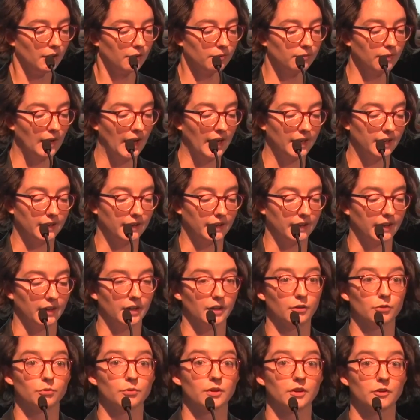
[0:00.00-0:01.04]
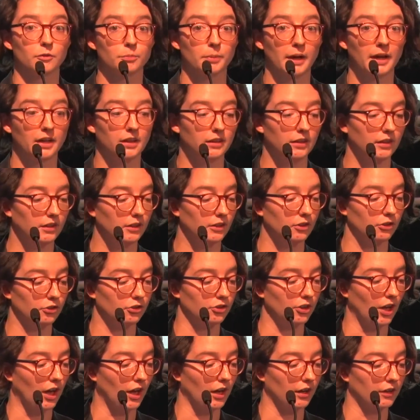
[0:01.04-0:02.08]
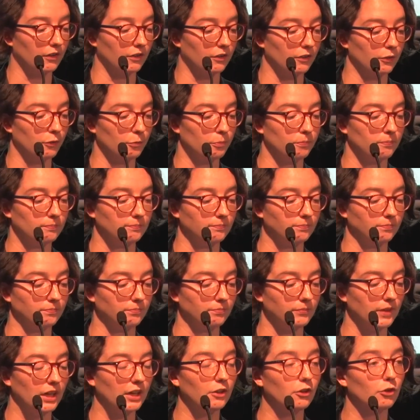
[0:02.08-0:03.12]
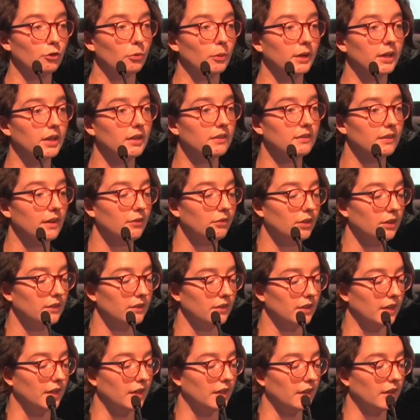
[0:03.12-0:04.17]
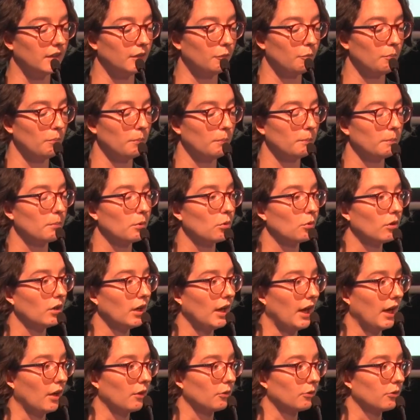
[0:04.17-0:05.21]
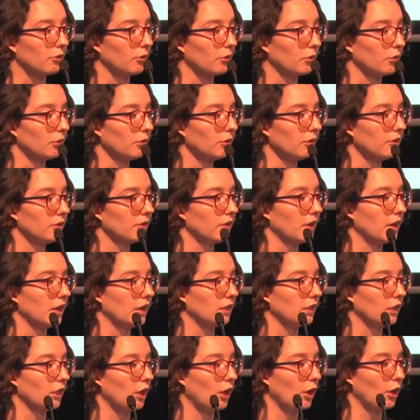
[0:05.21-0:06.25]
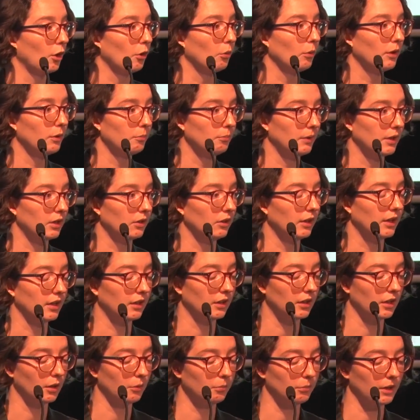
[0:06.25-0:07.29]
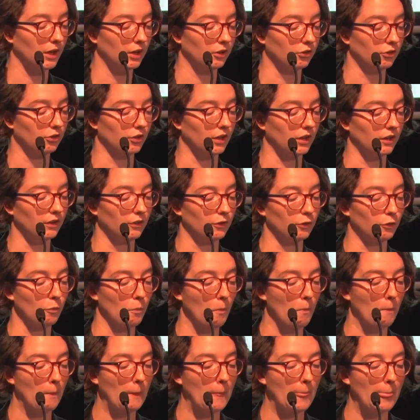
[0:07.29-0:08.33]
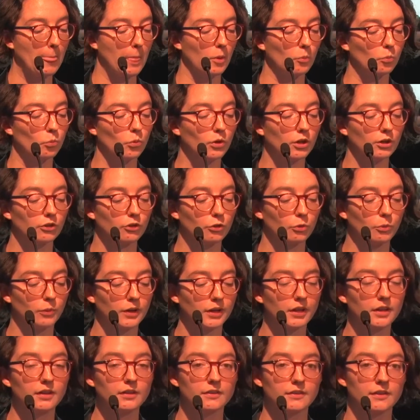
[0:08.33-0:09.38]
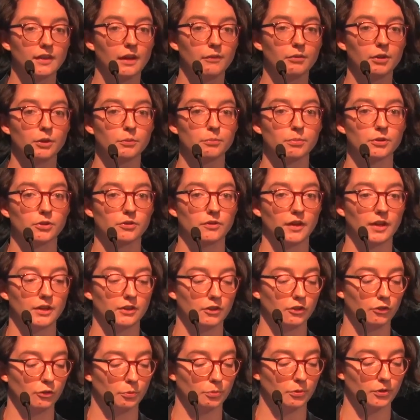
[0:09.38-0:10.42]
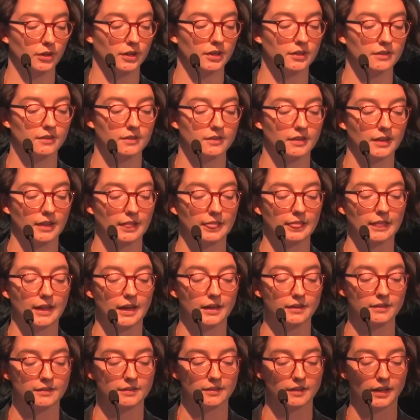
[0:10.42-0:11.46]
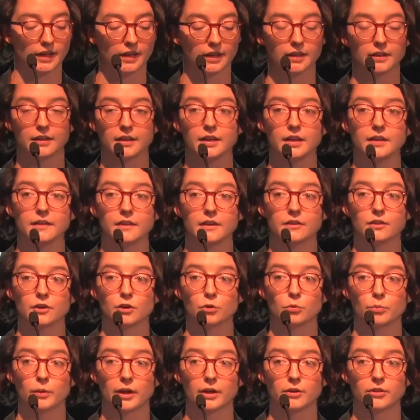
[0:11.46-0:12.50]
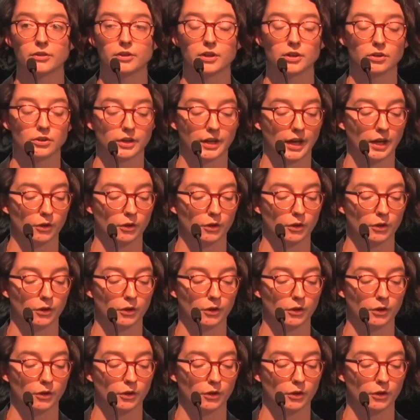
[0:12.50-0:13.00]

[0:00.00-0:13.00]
Finally, responding to shocks. In 2017, poor households in low and middle income countries were 27 percentage points less likely than their wealthier